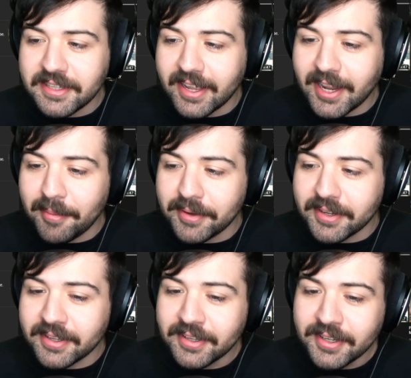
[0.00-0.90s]
not coming
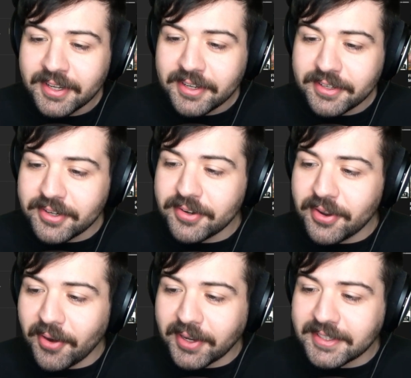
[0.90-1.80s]
to New
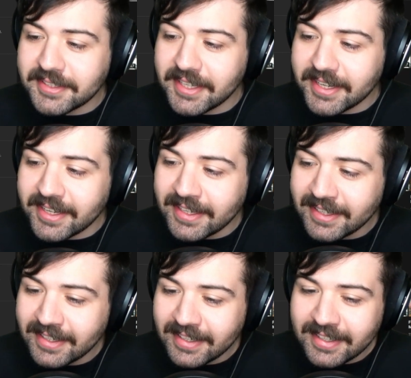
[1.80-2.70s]
York City.
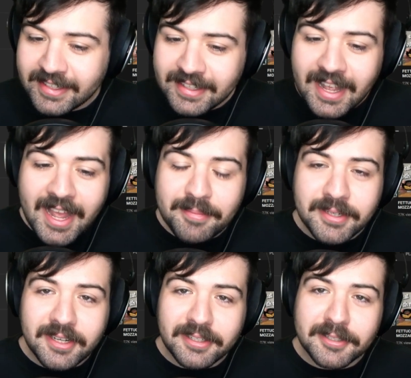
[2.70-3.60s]
I am
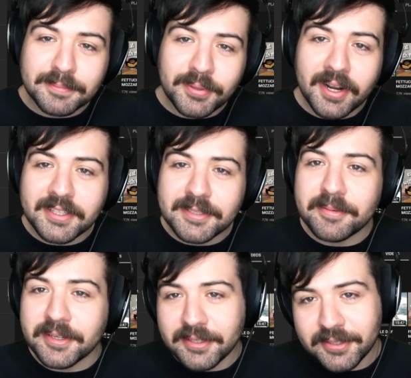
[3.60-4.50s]
in close
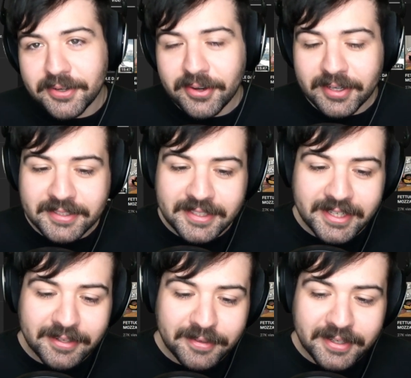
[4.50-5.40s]
proximity to New York
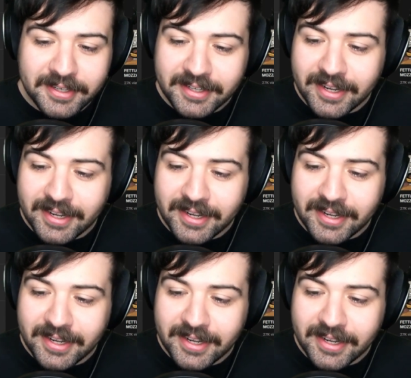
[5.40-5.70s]
City, if you didn't